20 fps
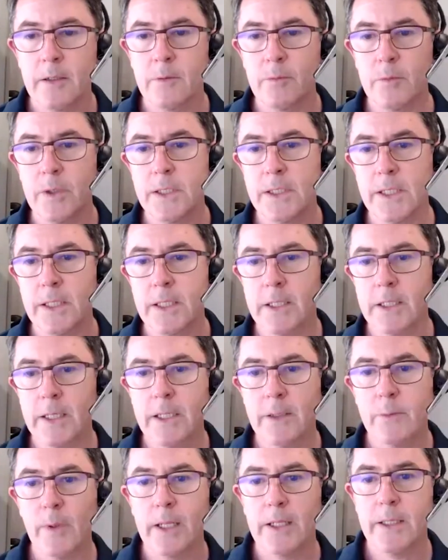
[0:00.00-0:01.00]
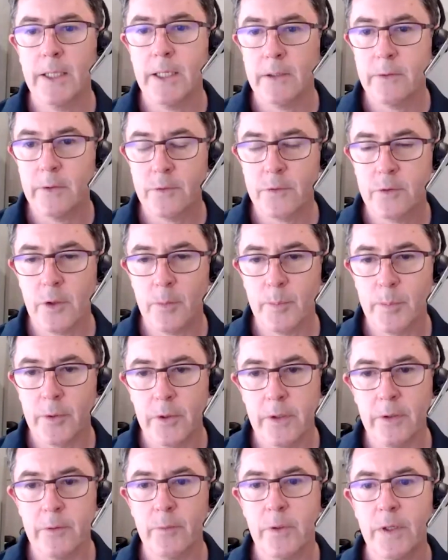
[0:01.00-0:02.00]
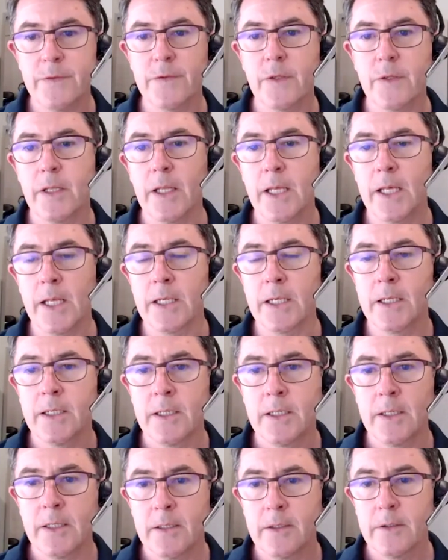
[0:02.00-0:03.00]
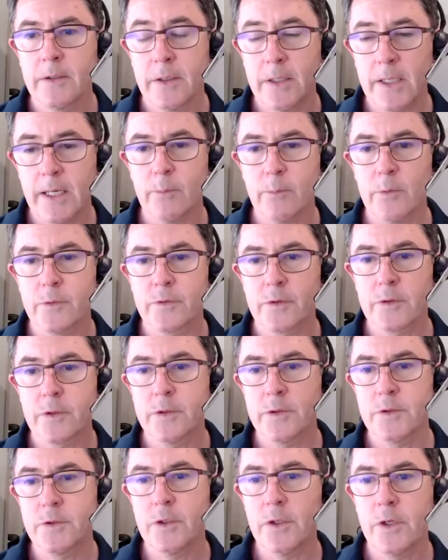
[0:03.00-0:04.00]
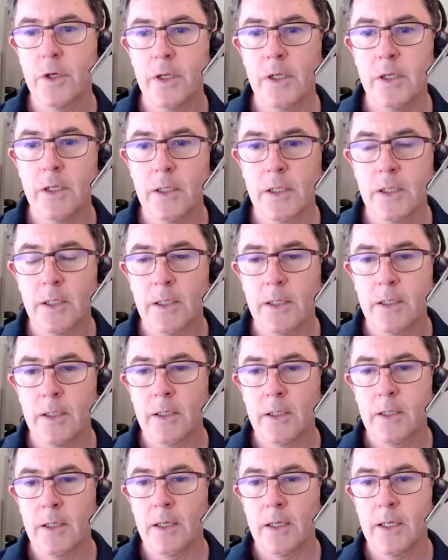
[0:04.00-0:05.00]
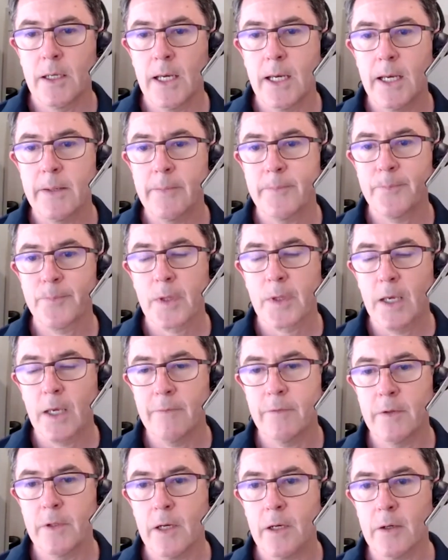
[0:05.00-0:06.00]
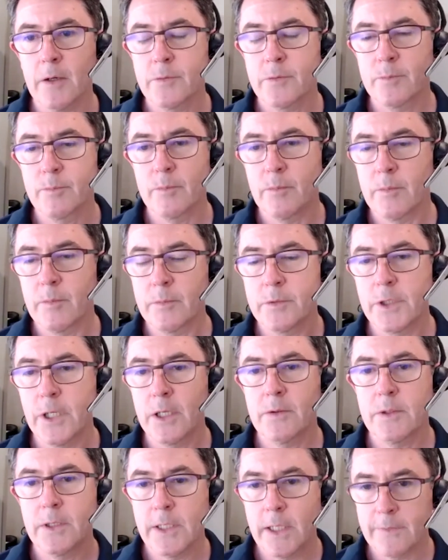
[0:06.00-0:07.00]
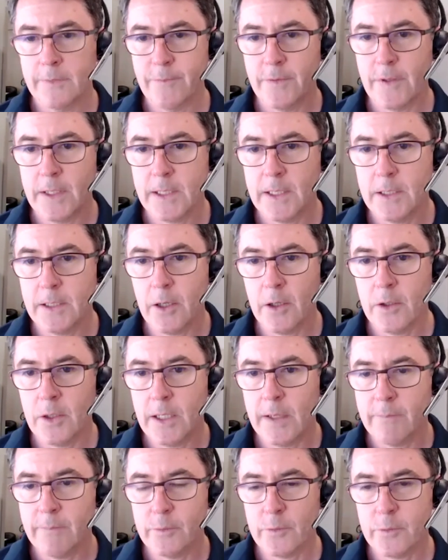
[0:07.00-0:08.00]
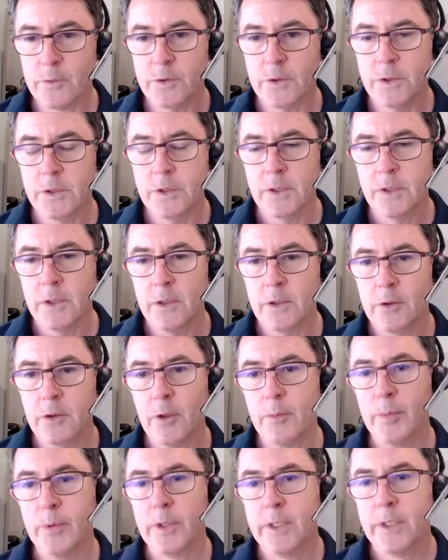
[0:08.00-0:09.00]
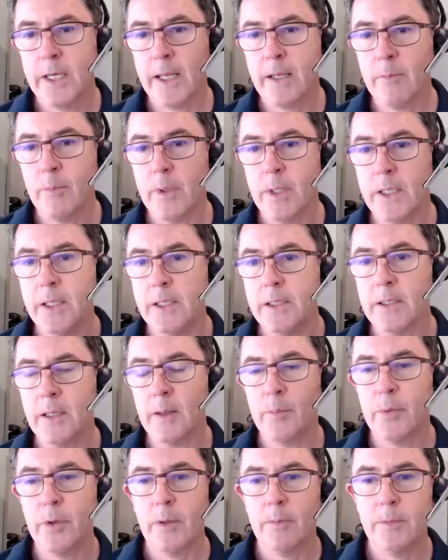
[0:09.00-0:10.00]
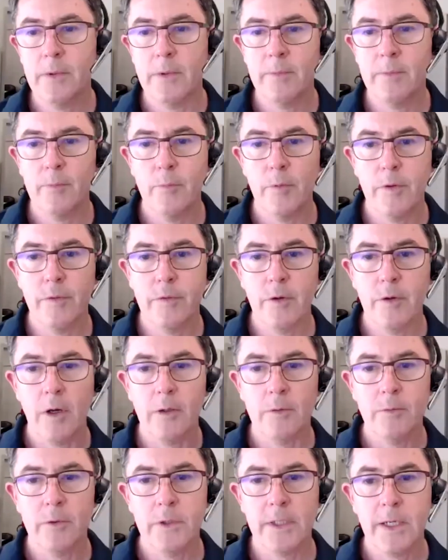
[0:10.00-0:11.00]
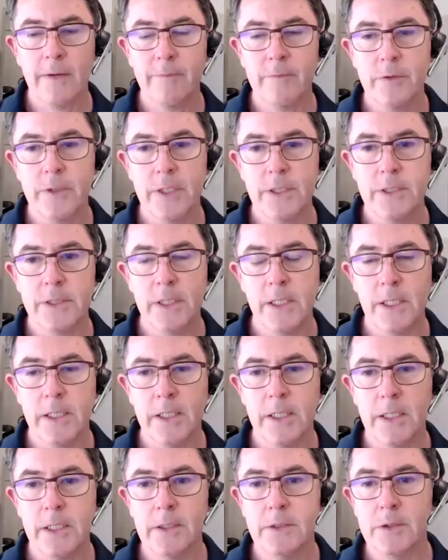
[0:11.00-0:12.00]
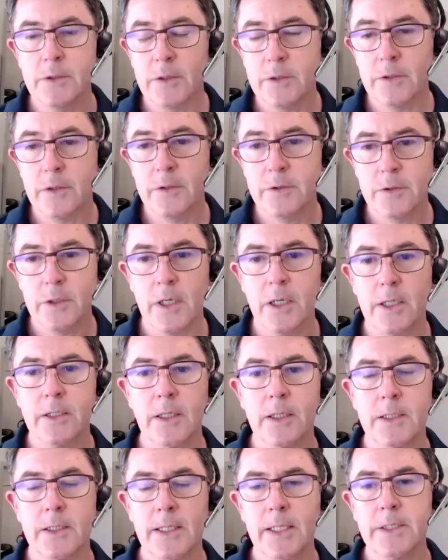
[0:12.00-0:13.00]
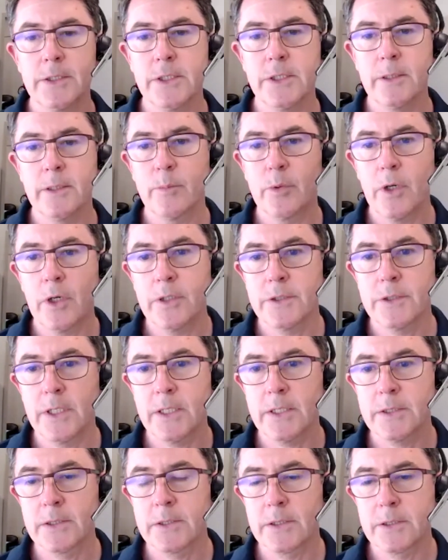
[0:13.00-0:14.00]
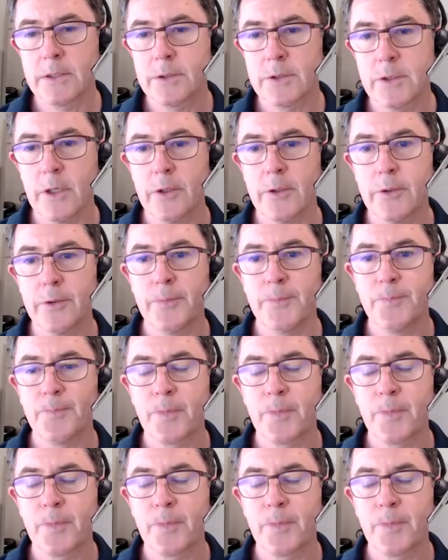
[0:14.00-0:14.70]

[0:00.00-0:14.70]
really the key one there is copper. And the reason that was a concern, even though it's generally at fairly low levels, copper can be a problem with gold recoveries in the cyanide leaching process. So